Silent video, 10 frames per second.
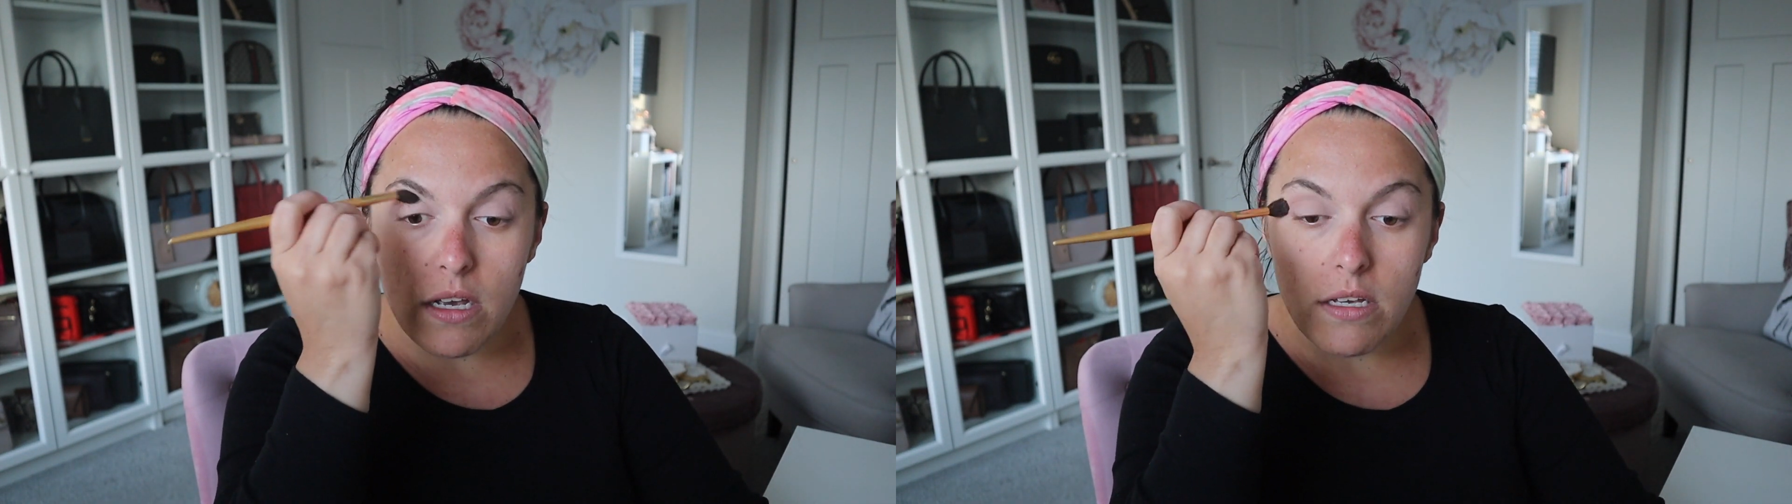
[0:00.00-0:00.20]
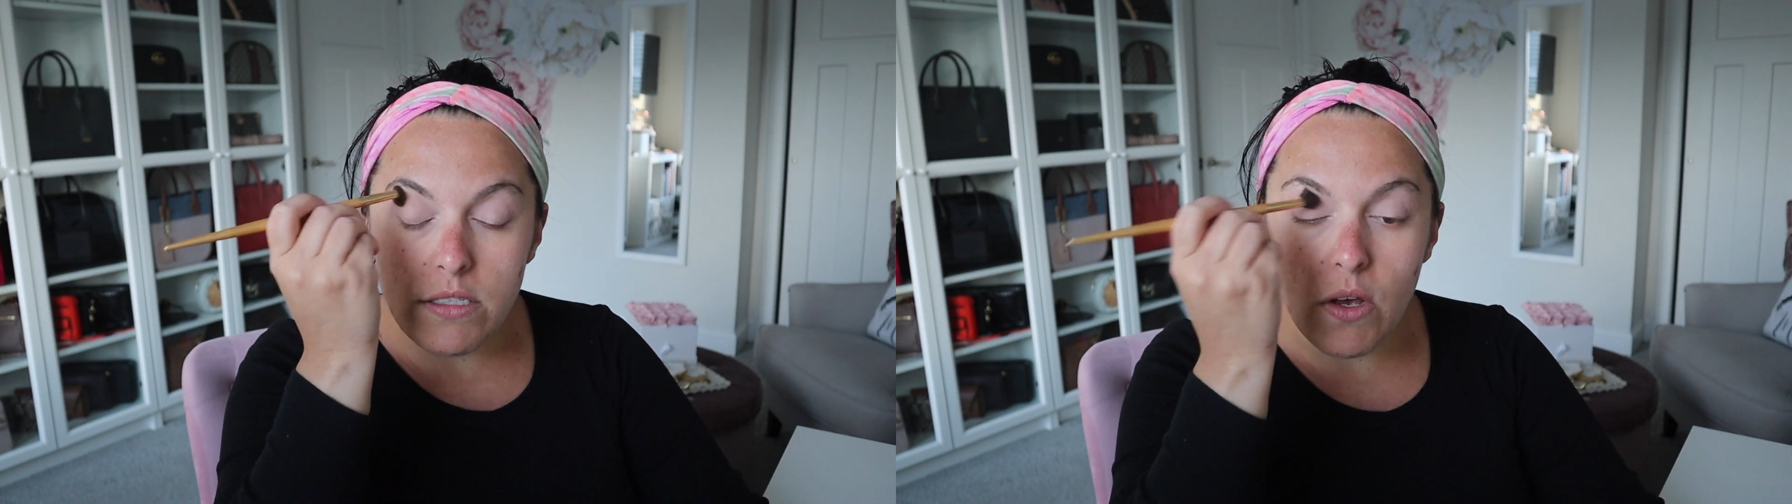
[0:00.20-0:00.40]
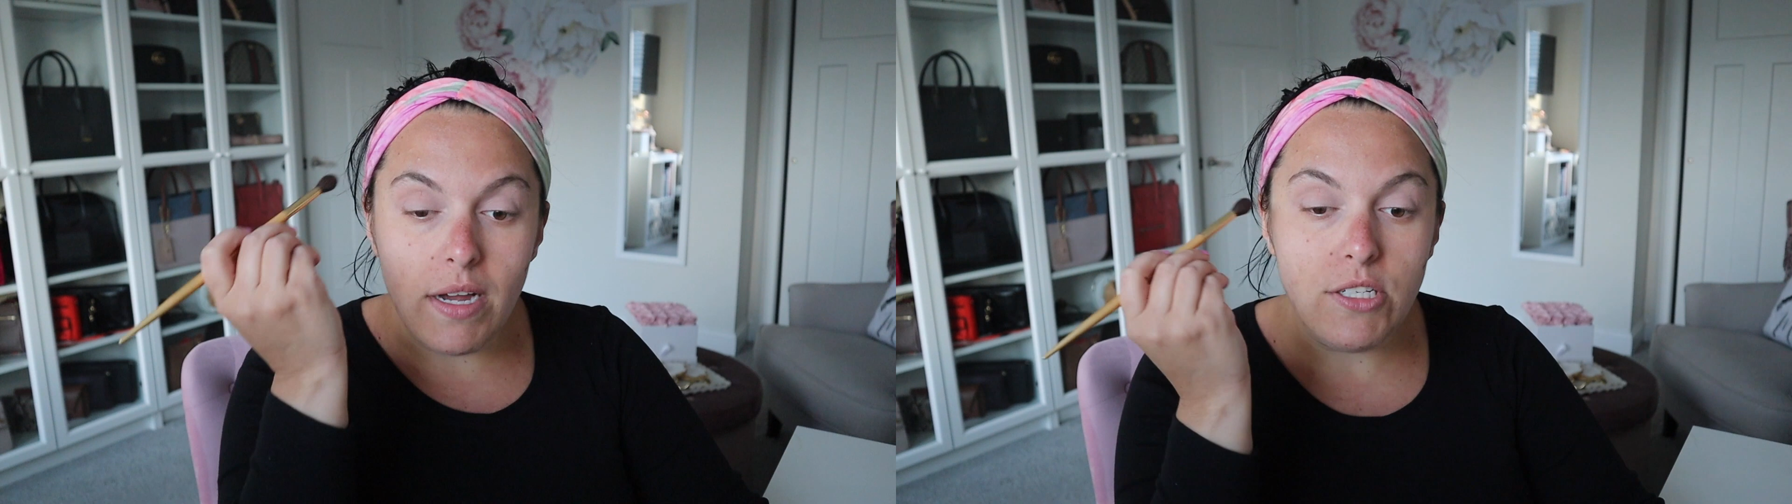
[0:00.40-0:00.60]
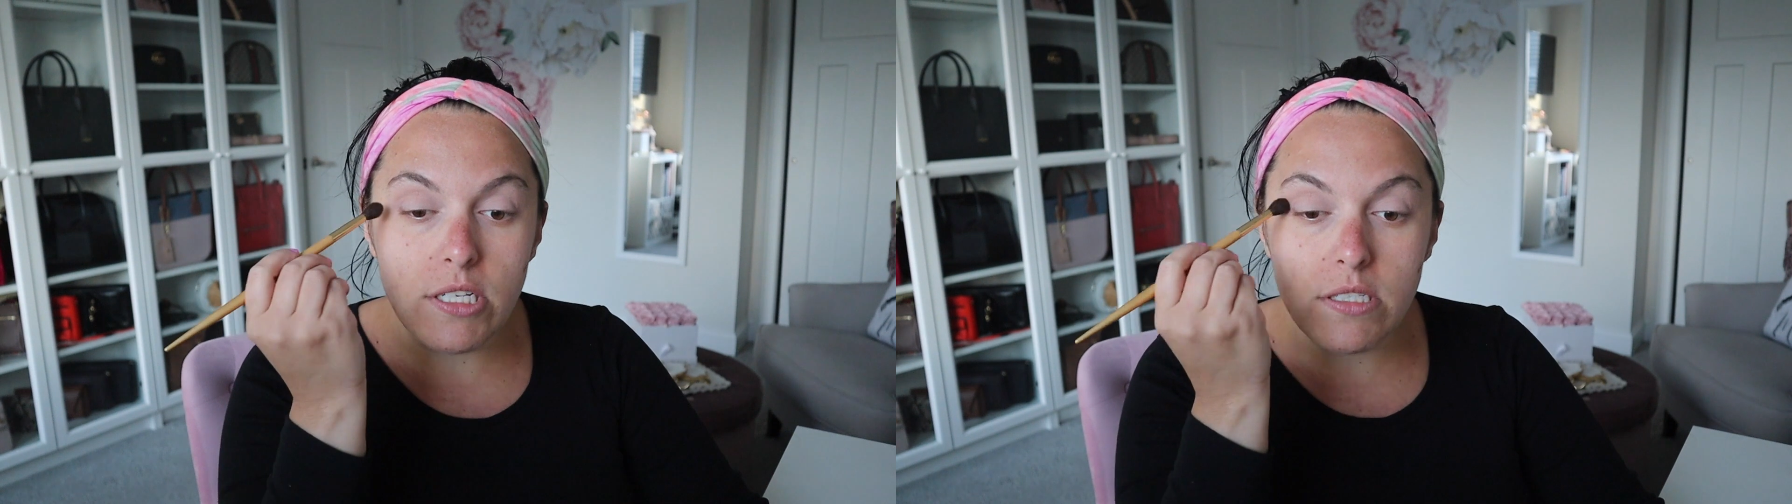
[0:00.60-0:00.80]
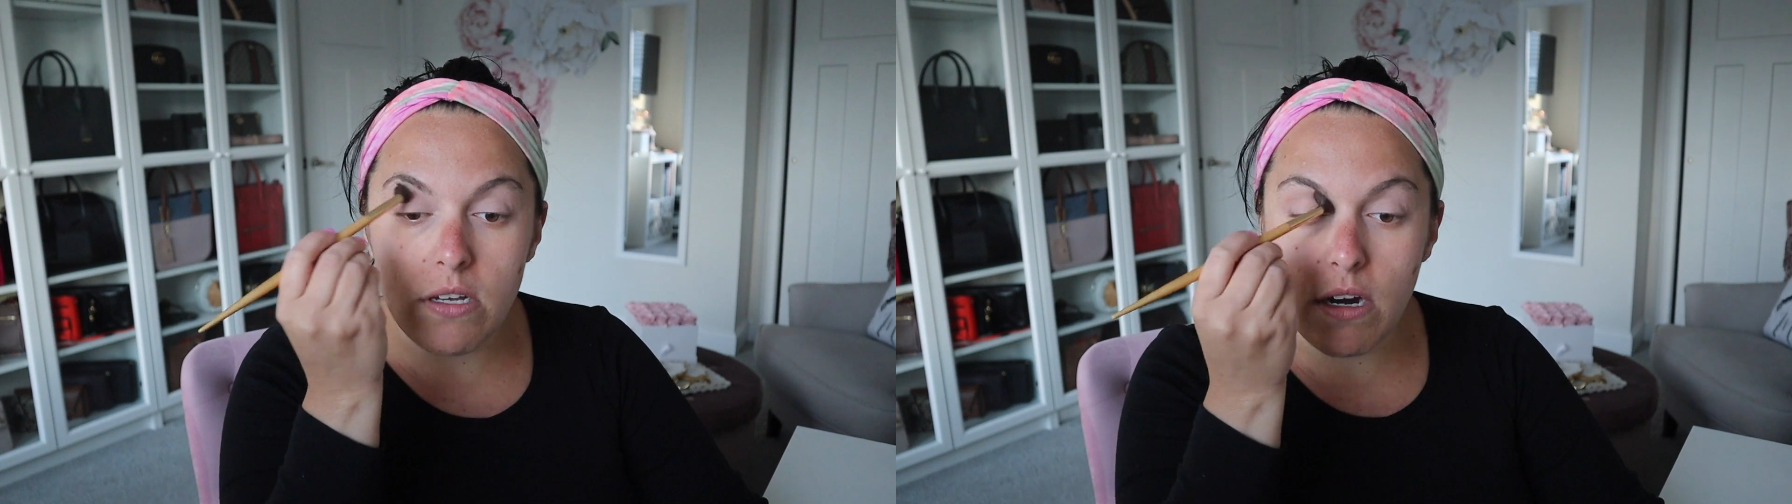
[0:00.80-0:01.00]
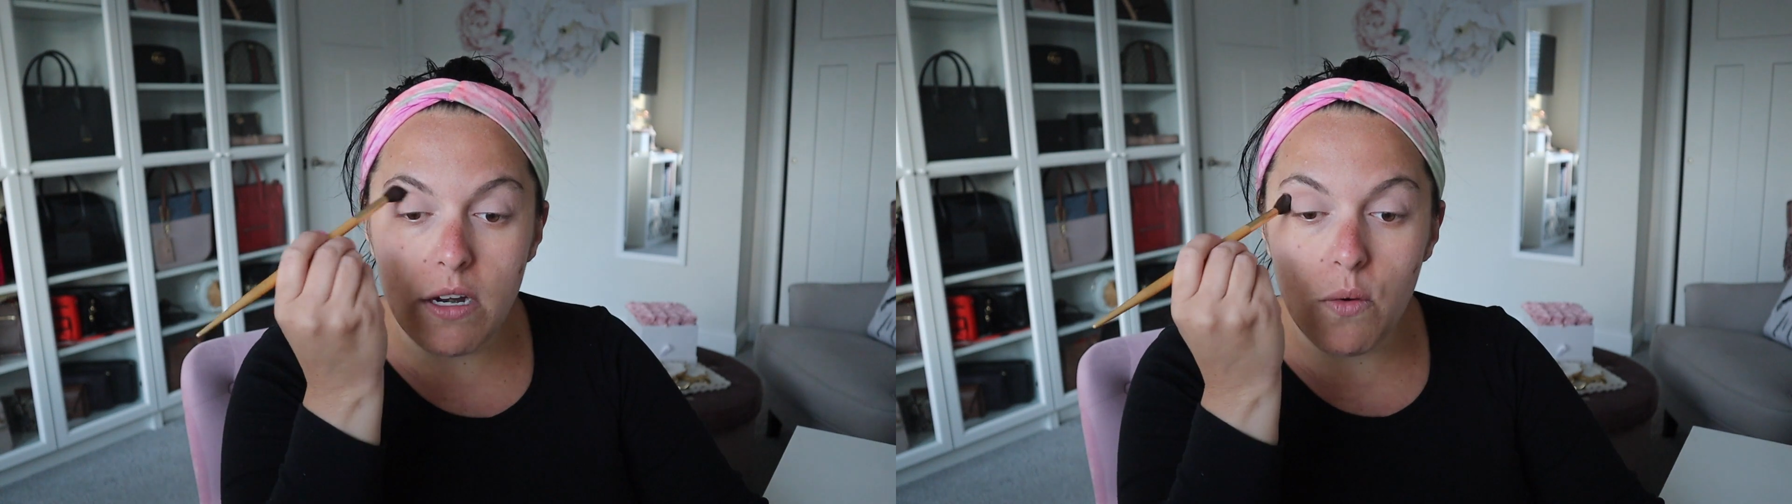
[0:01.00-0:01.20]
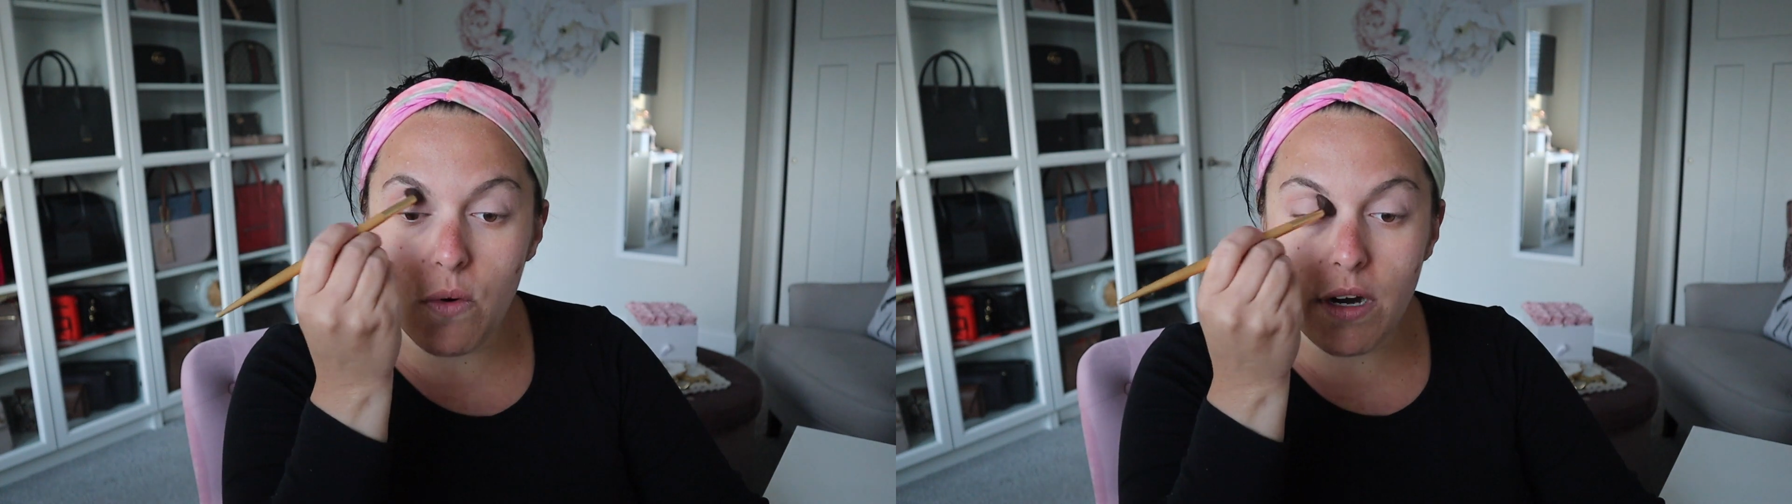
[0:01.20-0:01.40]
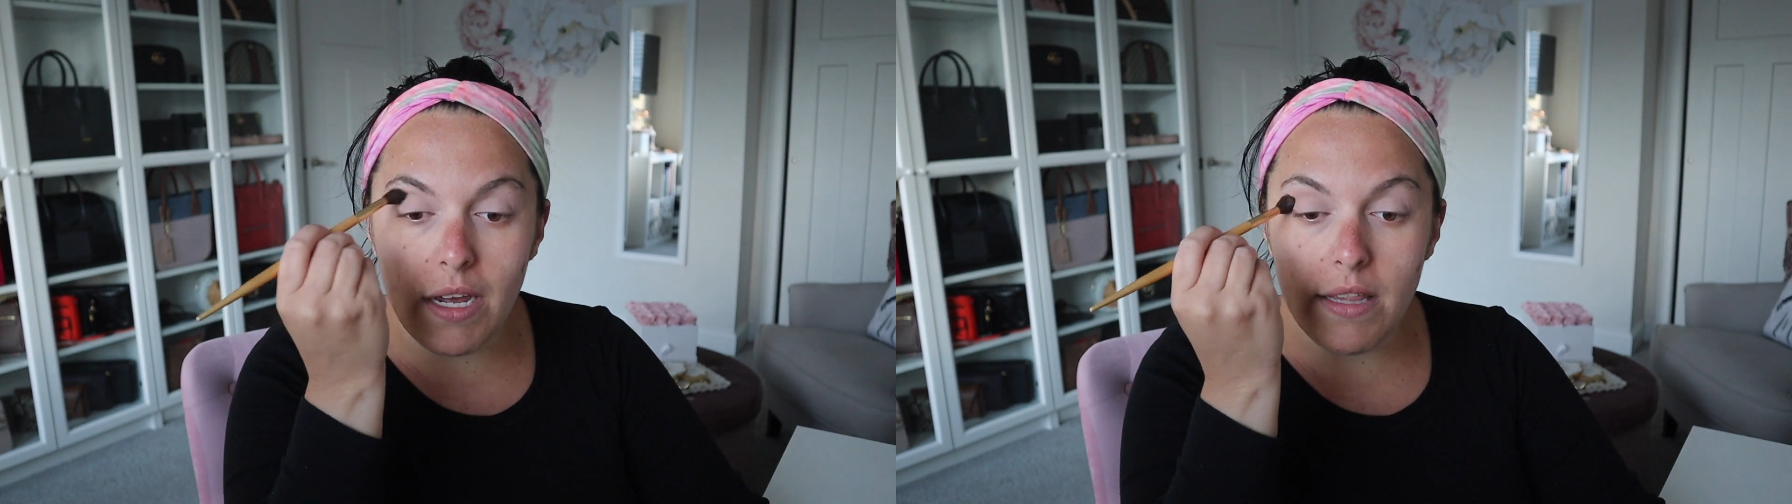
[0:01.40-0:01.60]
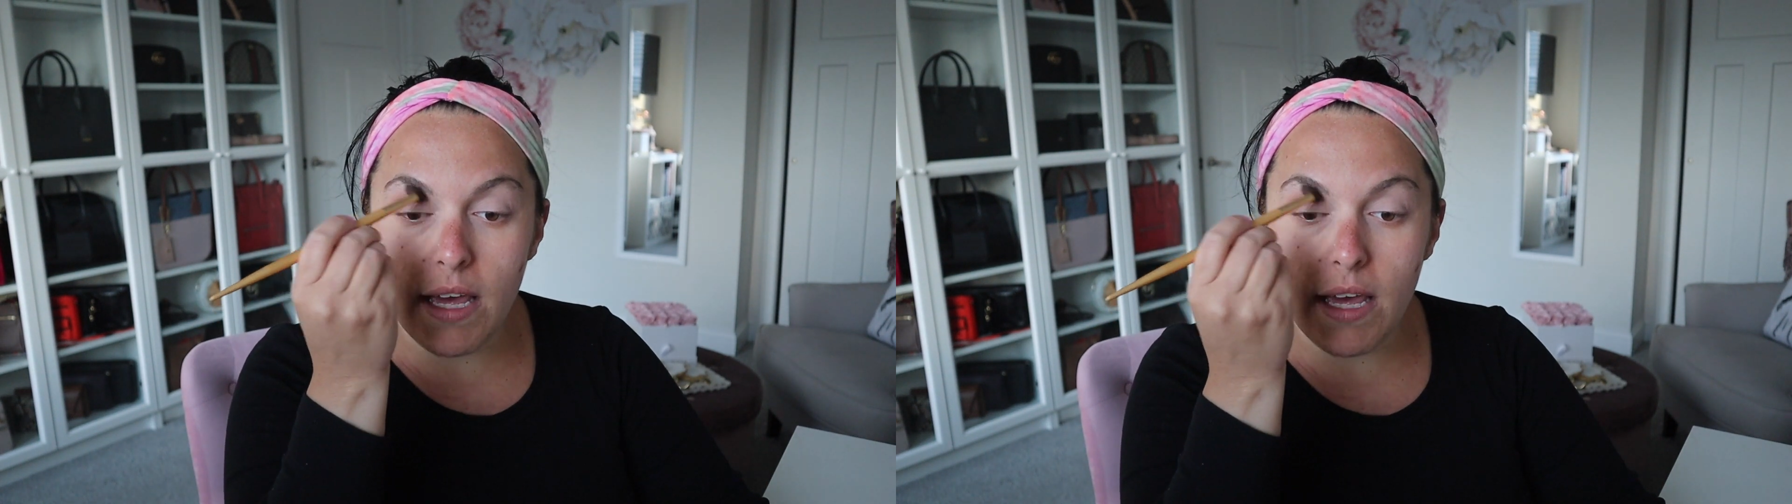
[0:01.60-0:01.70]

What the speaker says: So I just start working